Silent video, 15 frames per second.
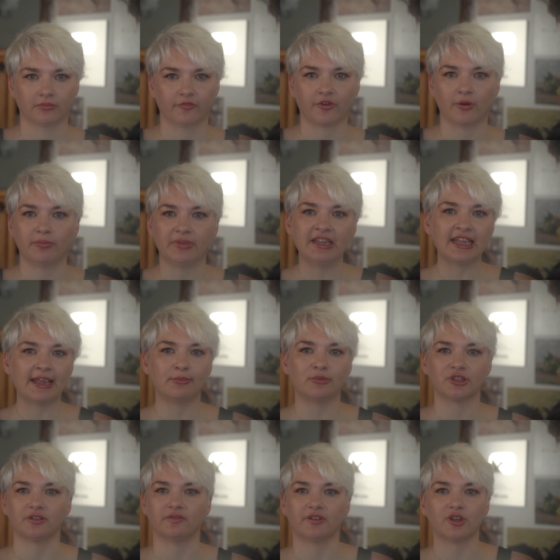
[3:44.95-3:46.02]
From being
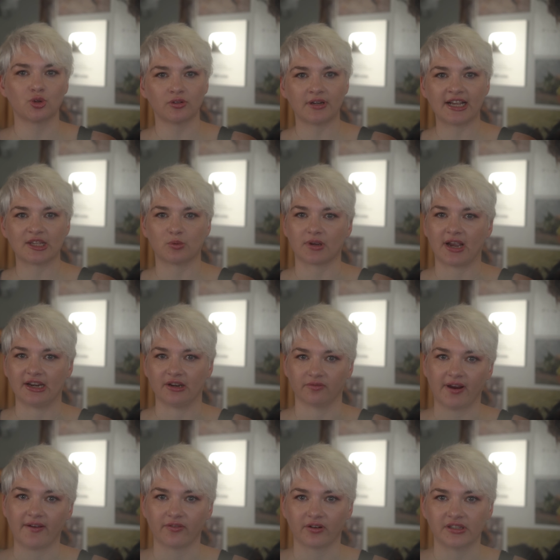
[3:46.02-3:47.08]
able to visualize what kind
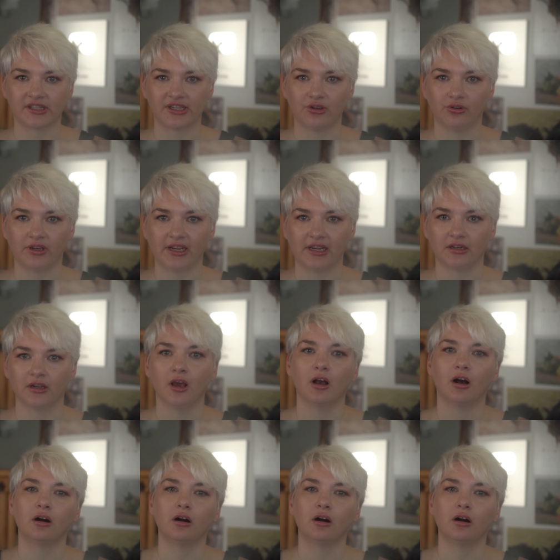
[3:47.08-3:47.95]
of reference you need,